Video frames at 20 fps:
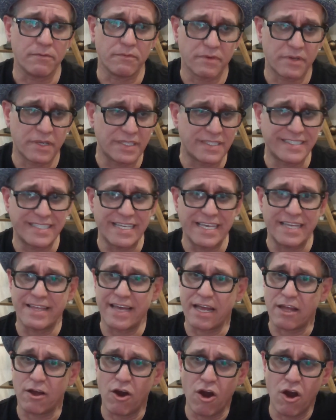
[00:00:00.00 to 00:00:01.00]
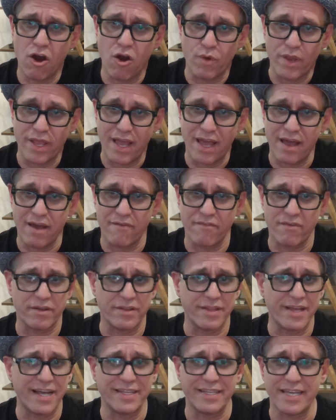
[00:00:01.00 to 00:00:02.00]
could see that, oh, we have a
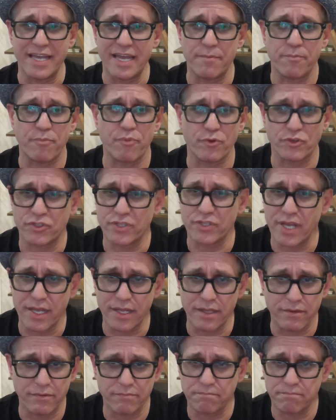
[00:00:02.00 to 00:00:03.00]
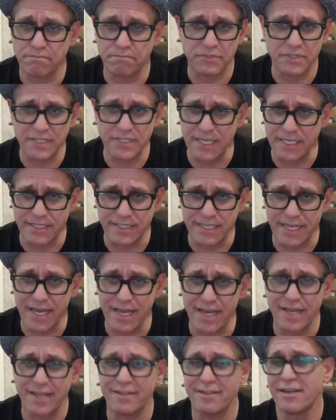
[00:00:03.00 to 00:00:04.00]
98%
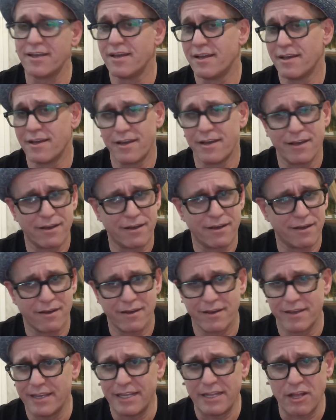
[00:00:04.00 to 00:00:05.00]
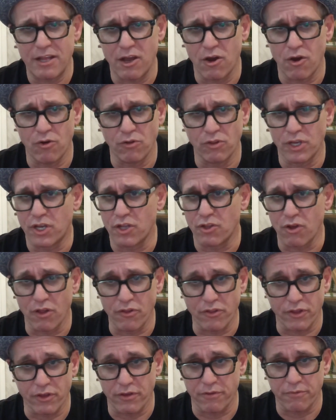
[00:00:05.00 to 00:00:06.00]
CSAT. Look at all
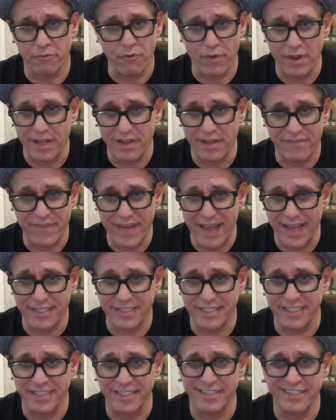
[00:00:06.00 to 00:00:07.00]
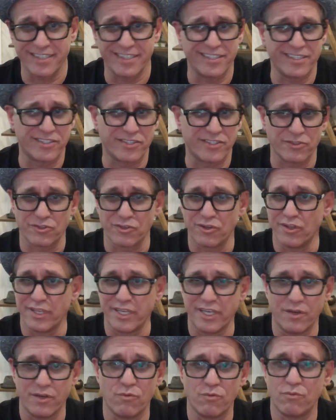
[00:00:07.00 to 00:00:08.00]
the green faces. There's
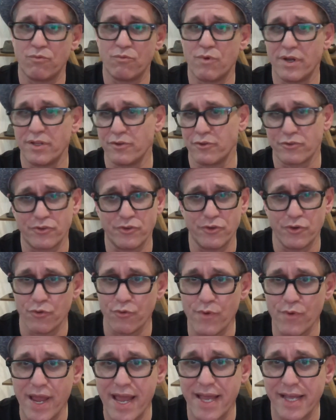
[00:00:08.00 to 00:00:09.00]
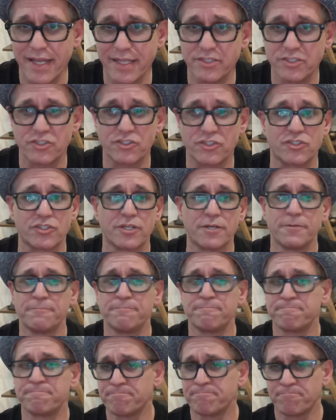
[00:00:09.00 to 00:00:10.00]
only one or two reds.
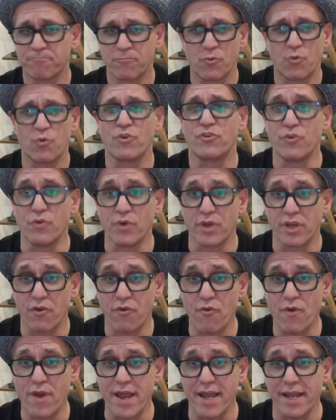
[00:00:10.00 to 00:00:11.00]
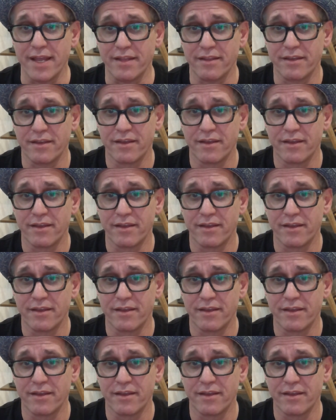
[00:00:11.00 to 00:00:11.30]
We're doing great.